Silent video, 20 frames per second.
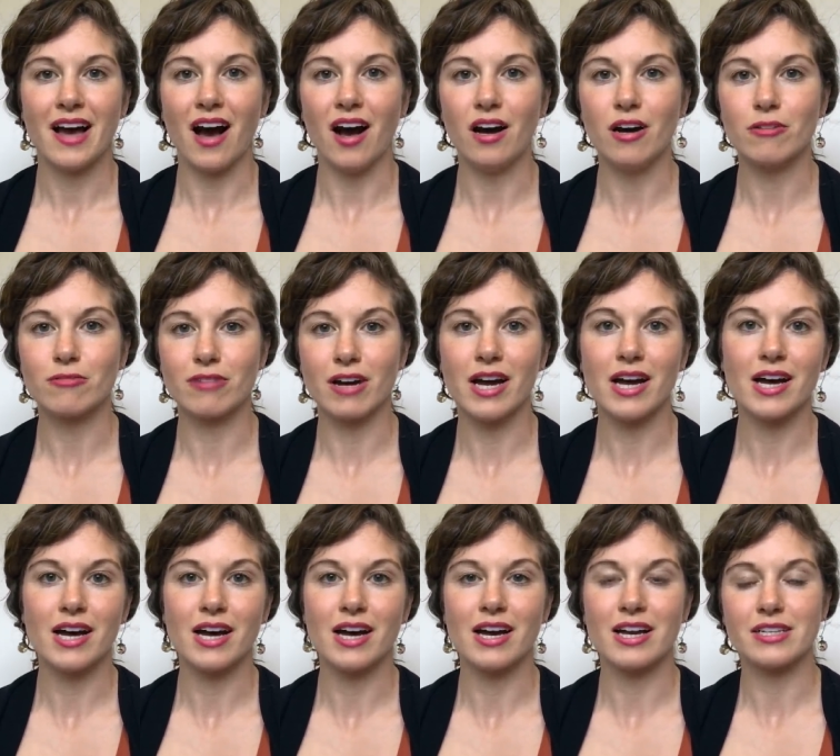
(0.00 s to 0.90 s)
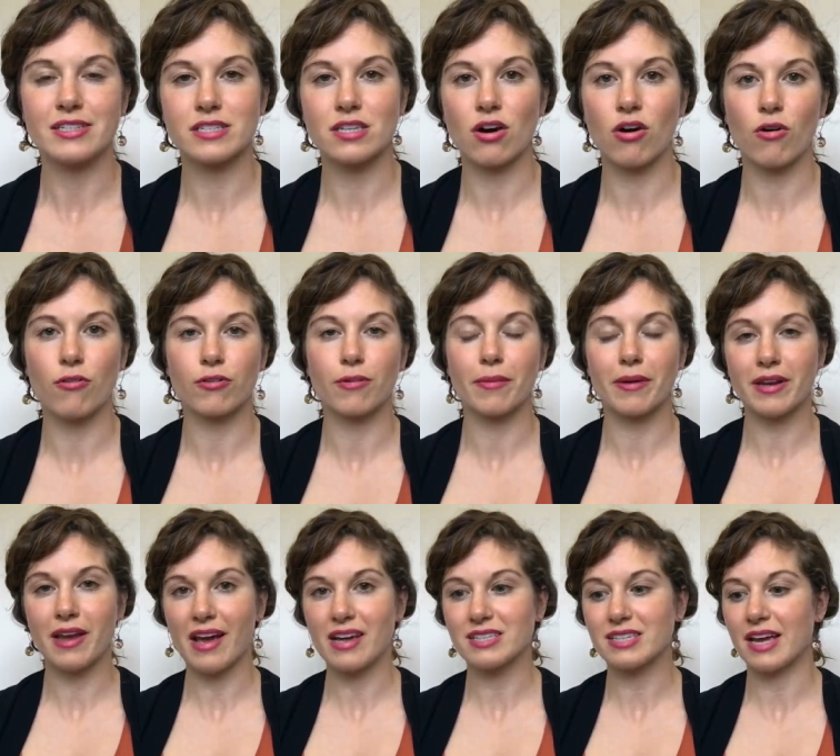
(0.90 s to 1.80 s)
All right, so for my
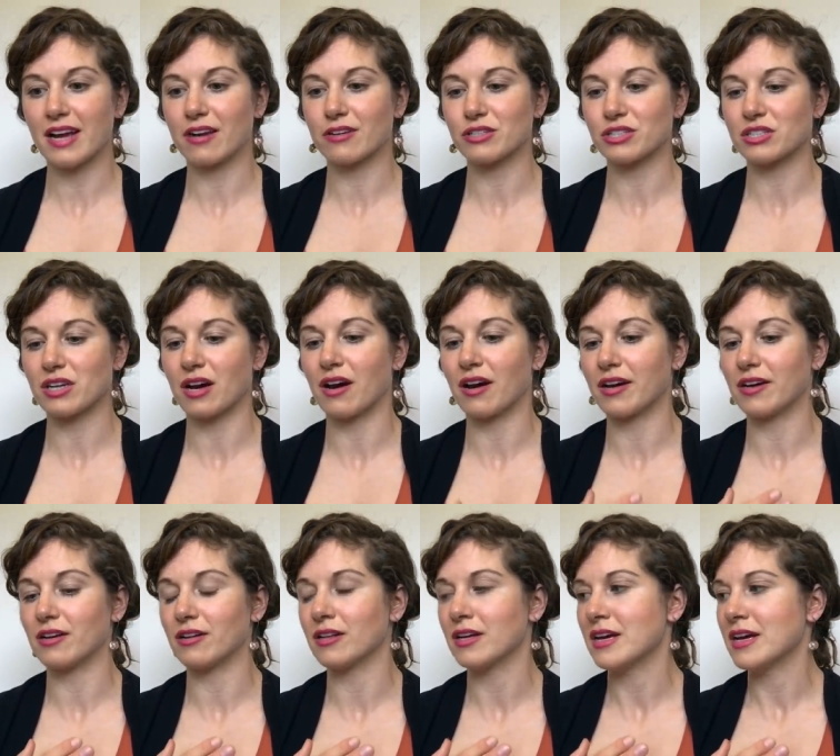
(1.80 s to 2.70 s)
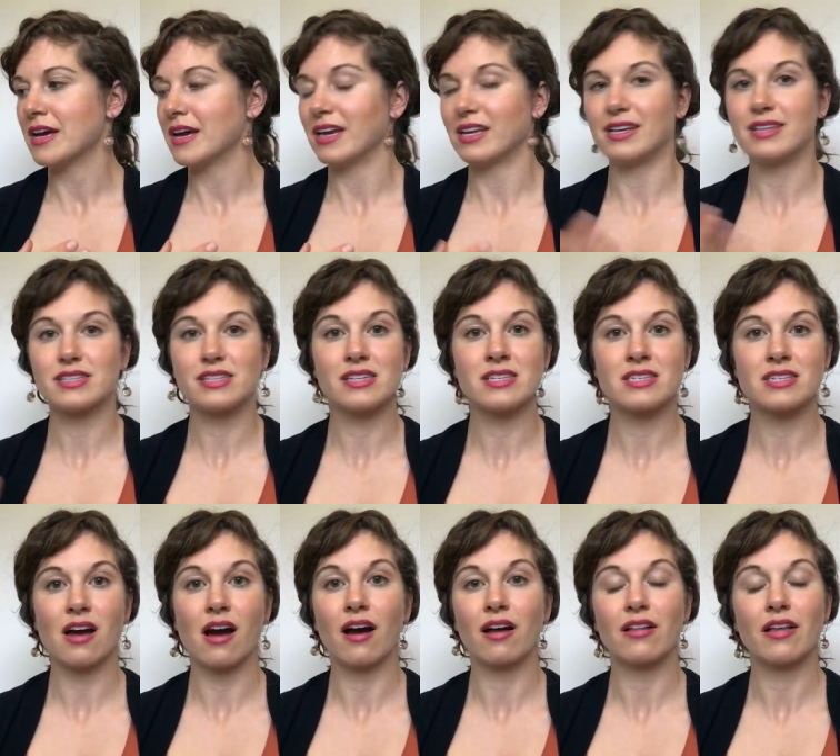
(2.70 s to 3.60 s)
next hairstyle, it is a
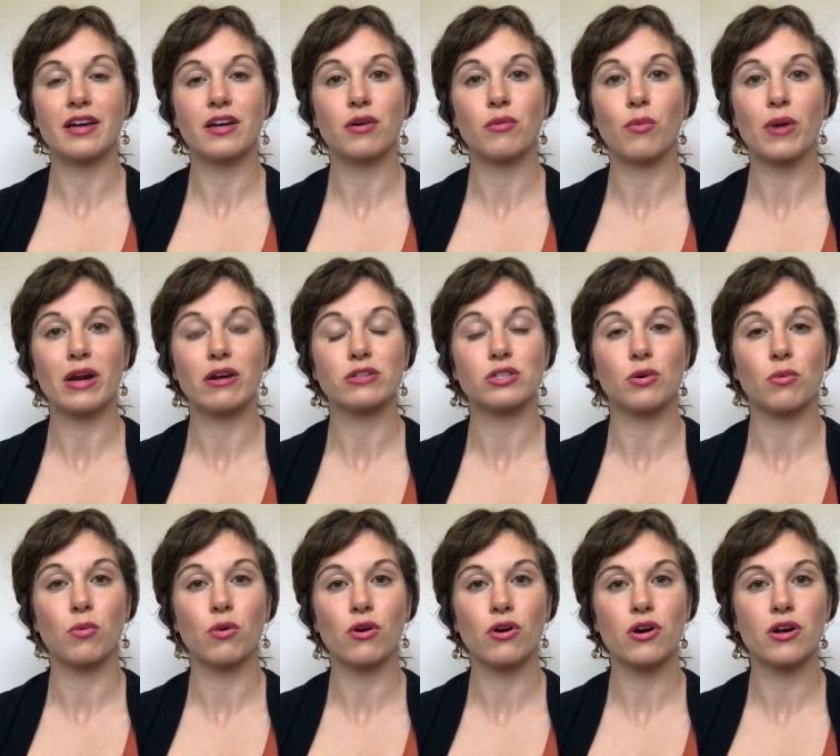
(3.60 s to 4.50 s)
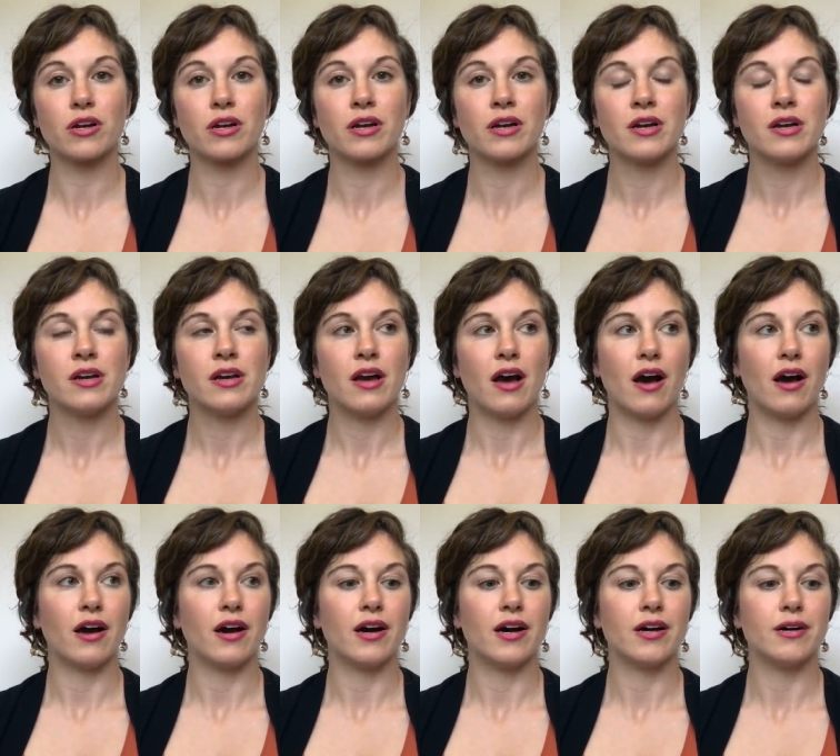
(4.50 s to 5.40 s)
style I could wear to work,
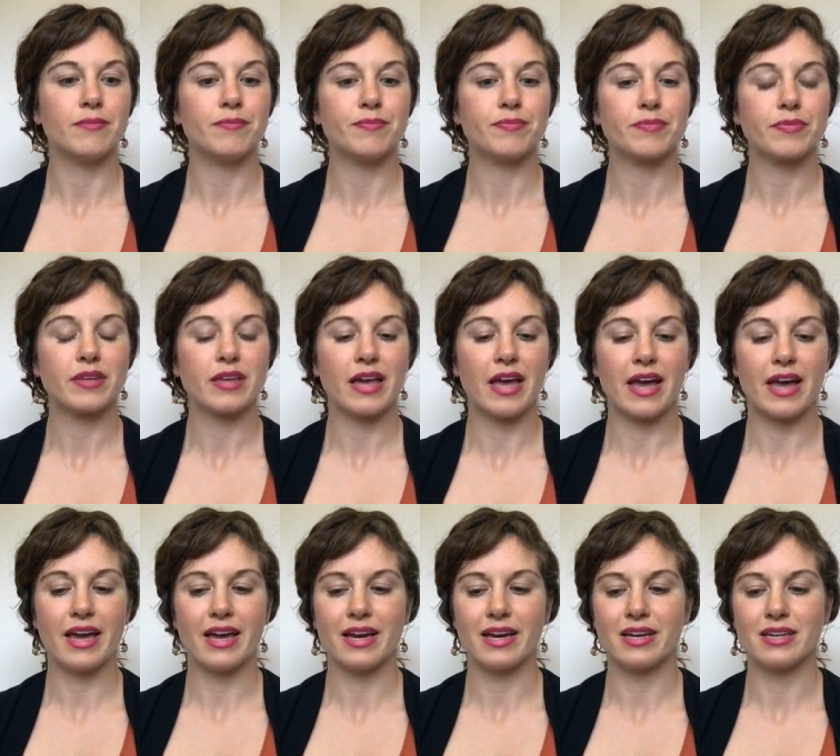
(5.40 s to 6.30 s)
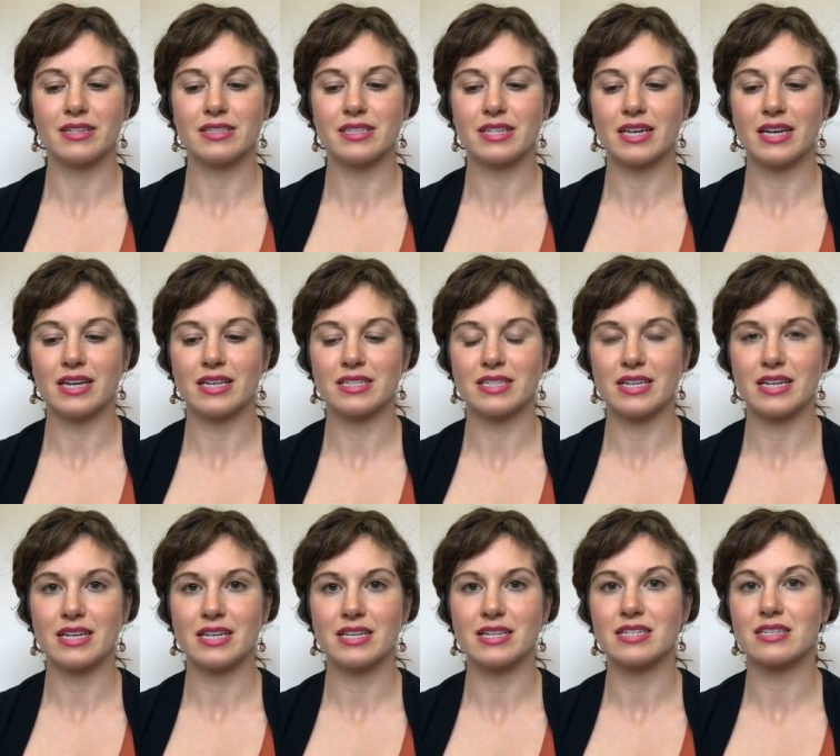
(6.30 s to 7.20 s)
and it
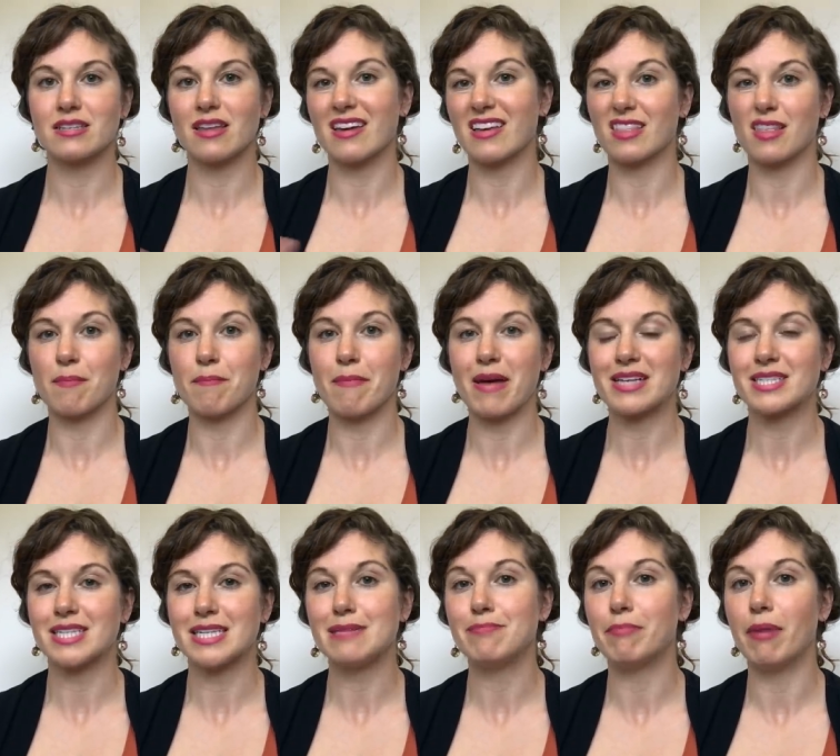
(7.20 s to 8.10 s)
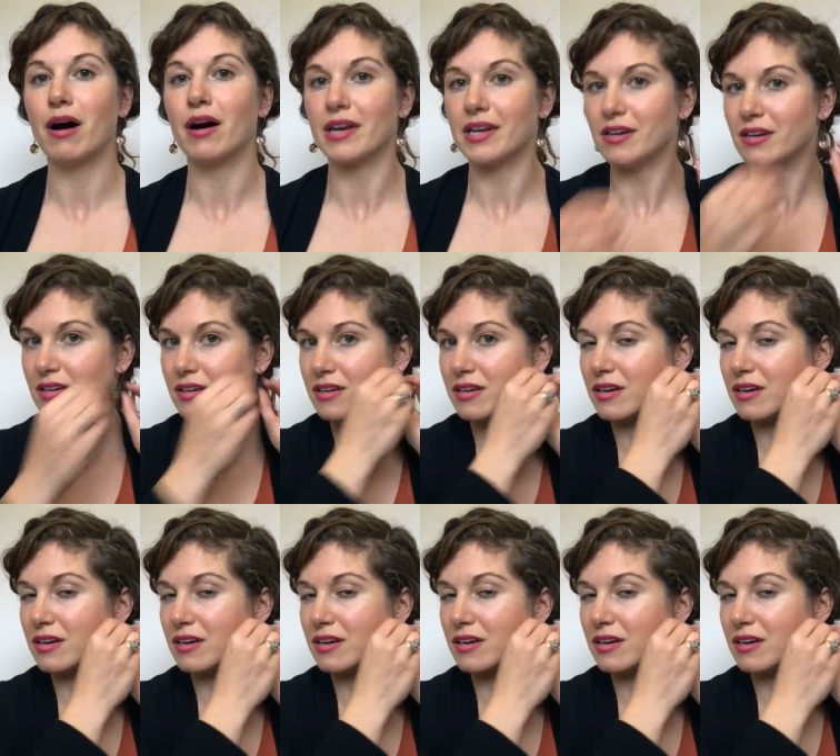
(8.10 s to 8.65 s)
is like the messy bun.